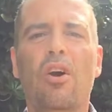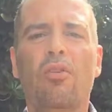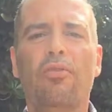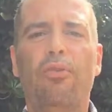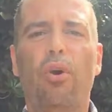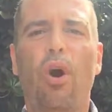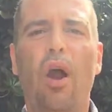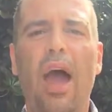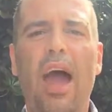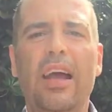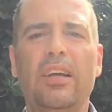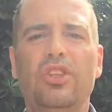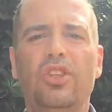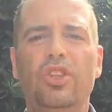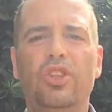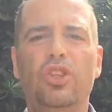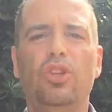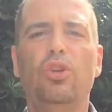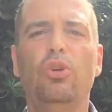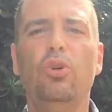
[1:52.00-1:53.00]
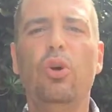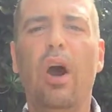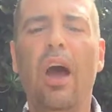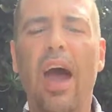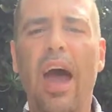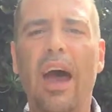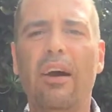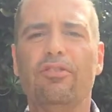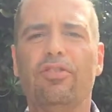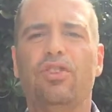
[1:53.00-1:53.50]
For as you
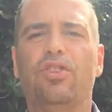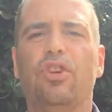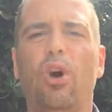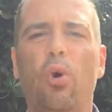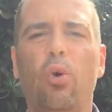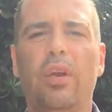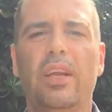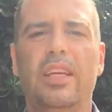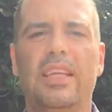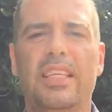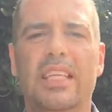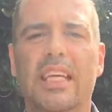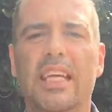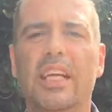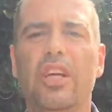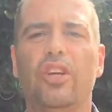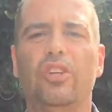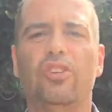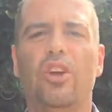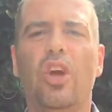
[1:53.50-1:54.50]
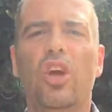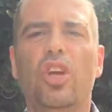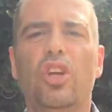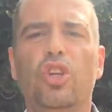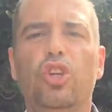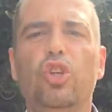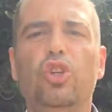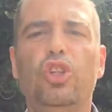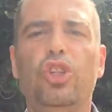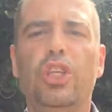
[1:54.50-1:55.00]
have sown in tears,
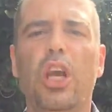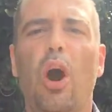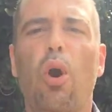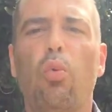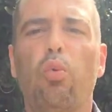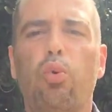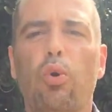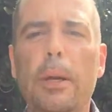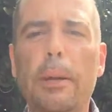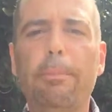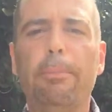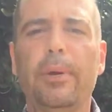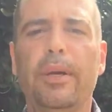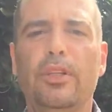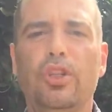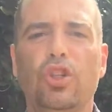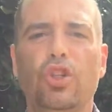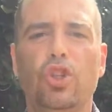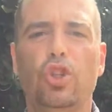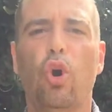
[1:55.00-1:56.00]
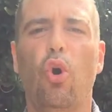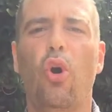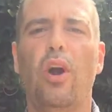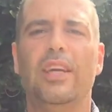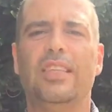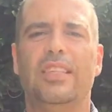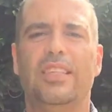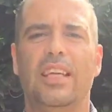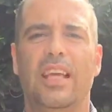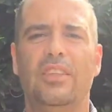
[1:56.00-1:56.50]
you shall reap in
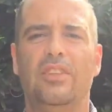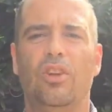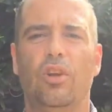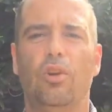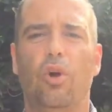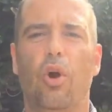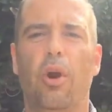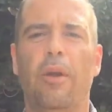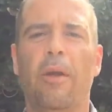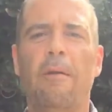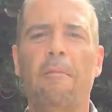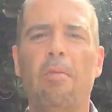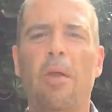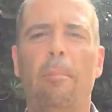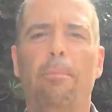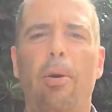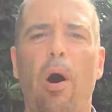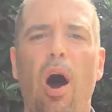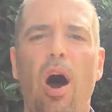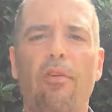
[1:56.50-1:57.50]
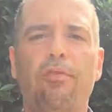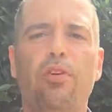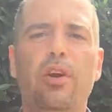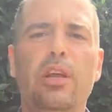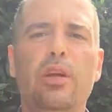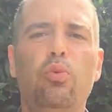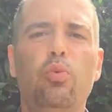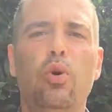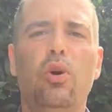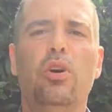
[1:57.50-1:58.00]
joy, says the Lord.
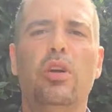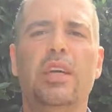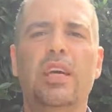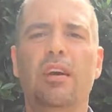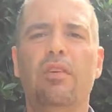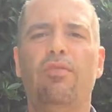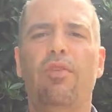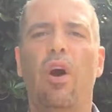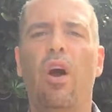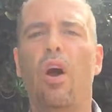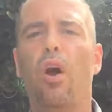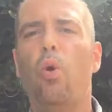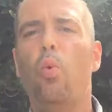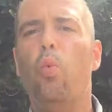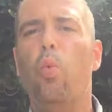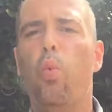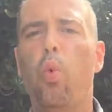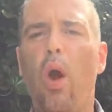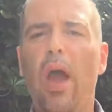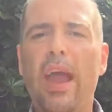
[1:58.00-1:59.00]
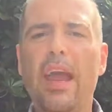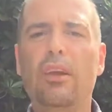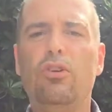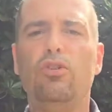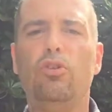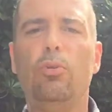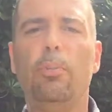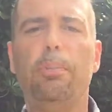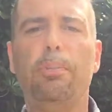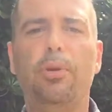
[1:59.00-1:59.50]
Poverty will give way
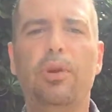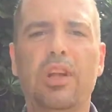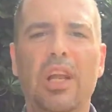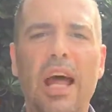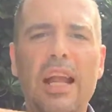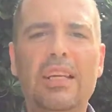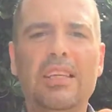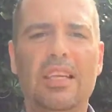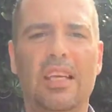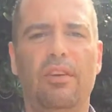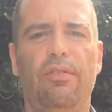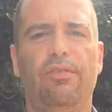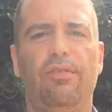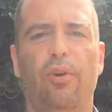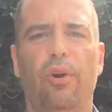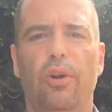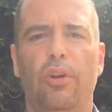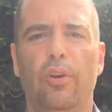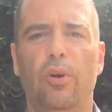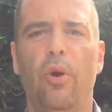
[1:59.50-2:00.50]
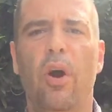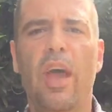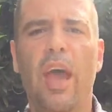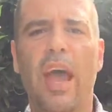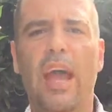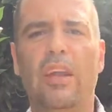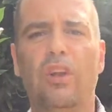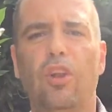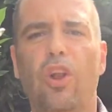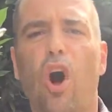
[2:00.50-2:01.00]
to plenty for you,
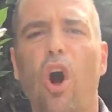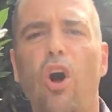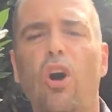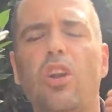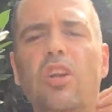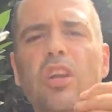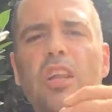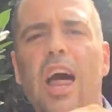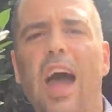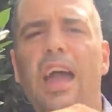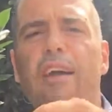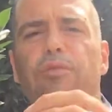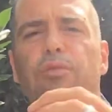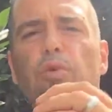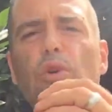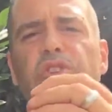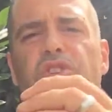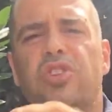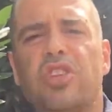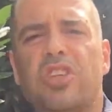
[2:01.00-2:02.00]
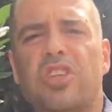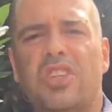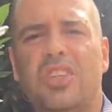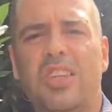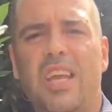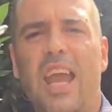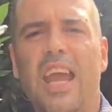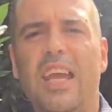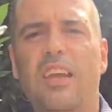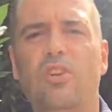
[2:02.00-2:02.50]
and long life will
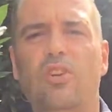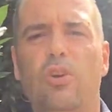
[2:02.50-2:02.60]
sustain